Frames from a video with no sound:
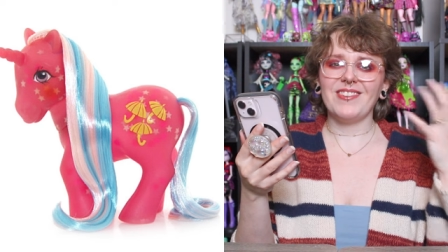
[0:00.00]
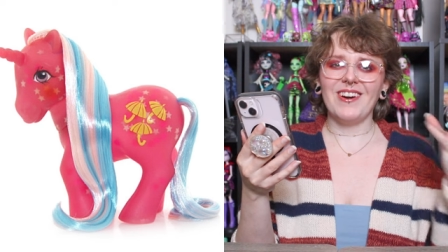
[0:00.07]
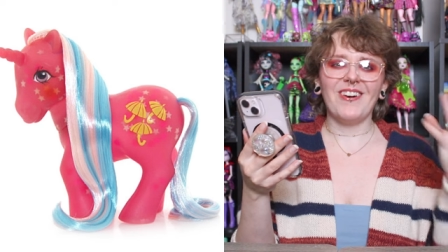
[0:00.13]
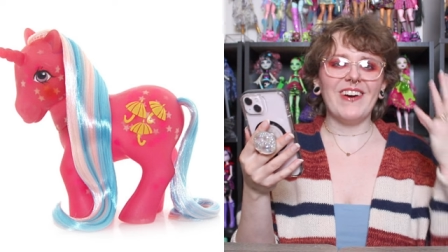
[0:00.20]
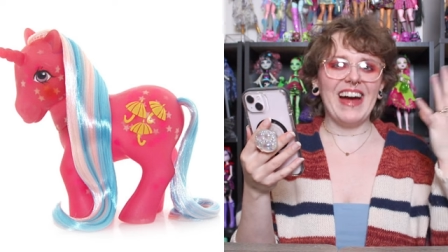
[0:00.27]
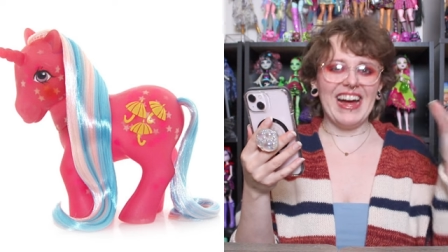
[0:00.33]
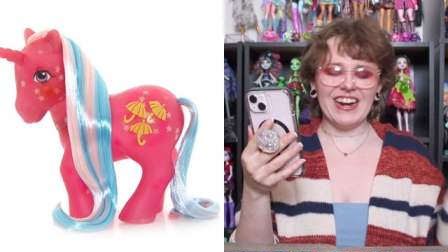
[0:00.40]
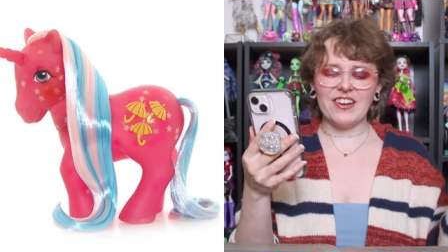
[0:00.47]

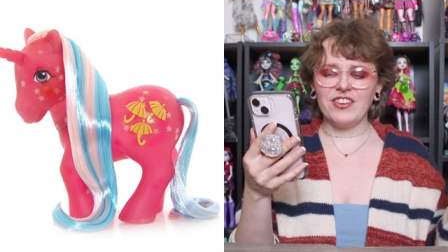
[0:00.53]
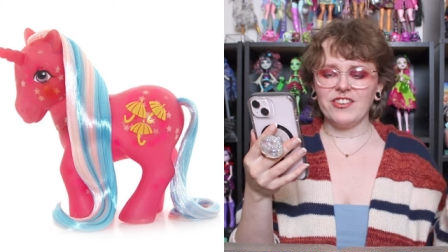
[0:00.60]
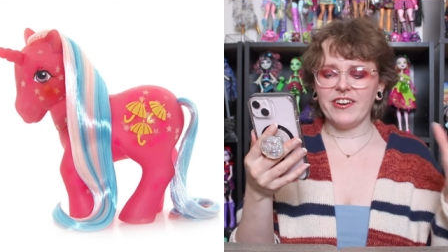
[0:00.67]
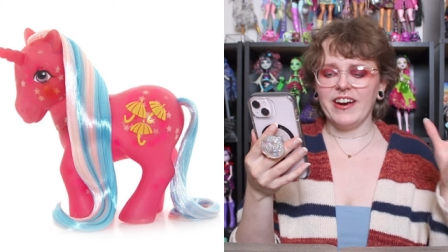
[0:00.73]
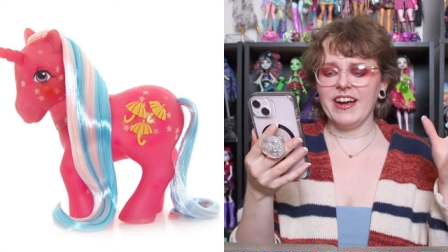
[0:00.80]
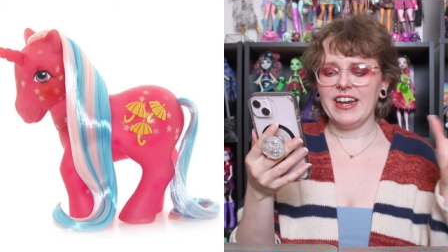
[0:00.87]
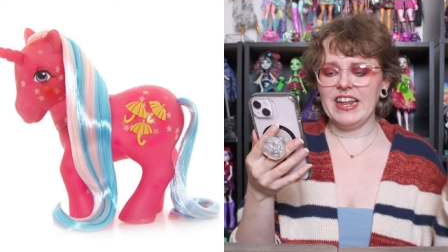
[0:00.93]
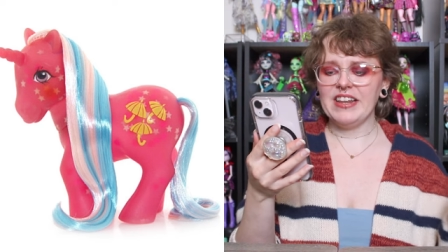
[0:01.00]
so
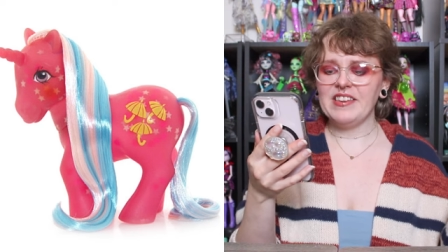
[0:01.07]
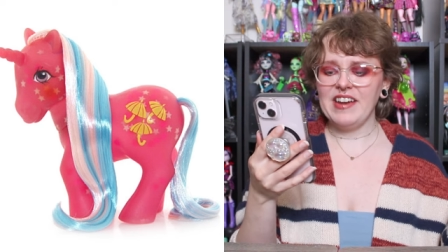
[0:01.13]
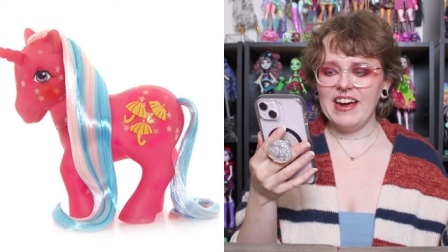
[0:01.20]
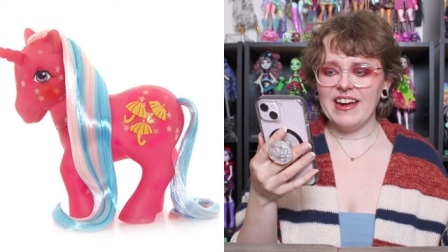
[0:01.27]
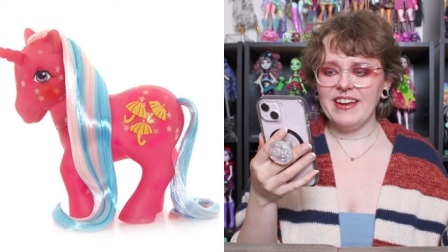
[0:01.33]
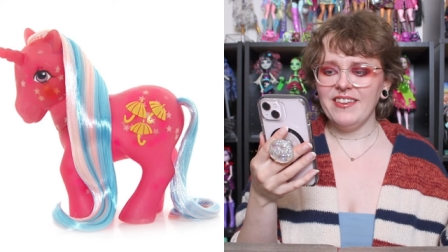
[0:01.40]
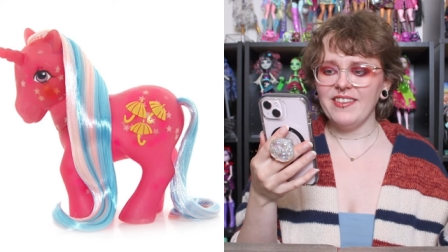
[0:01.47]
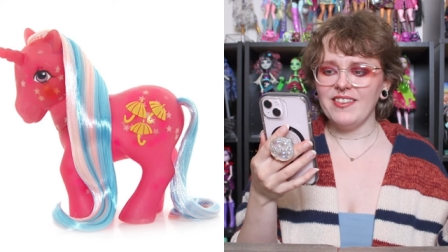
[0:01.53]
extra and
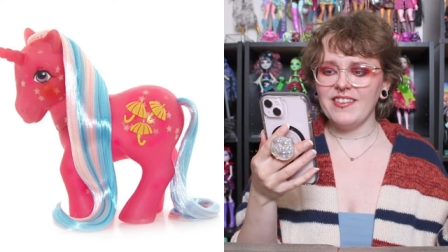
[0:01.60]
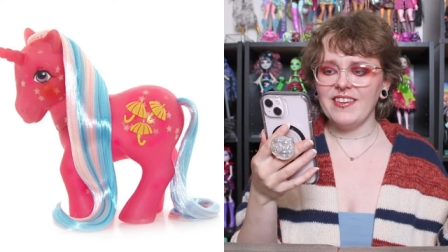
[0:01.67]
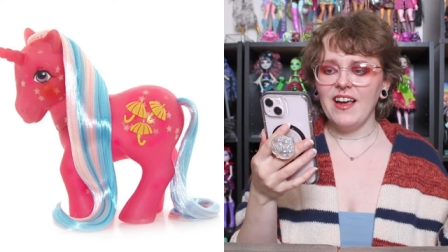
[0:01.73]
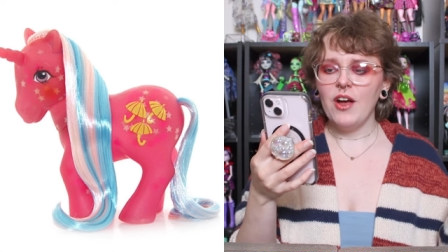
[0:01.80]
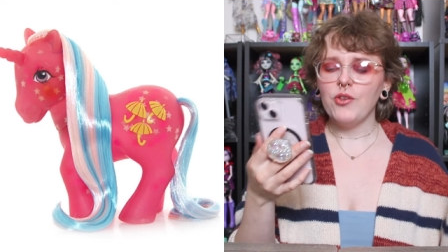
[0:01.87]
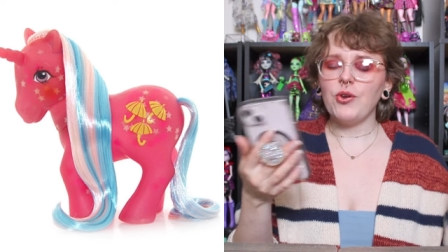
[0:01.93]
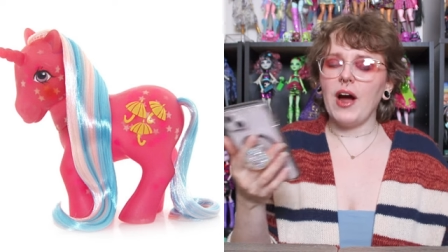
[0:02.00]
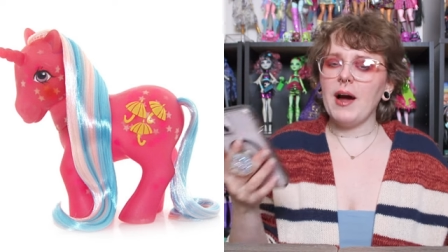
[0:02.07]

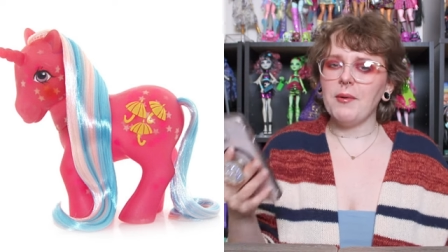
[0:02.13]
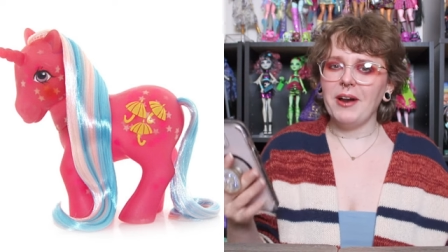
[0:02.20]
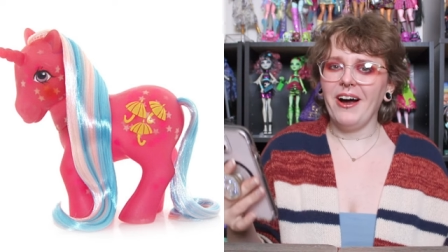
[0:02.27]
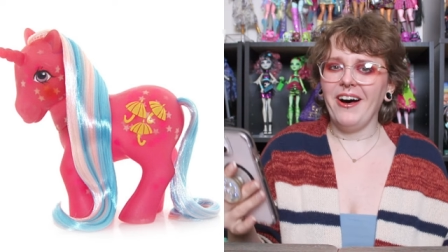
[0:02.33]
intense so i would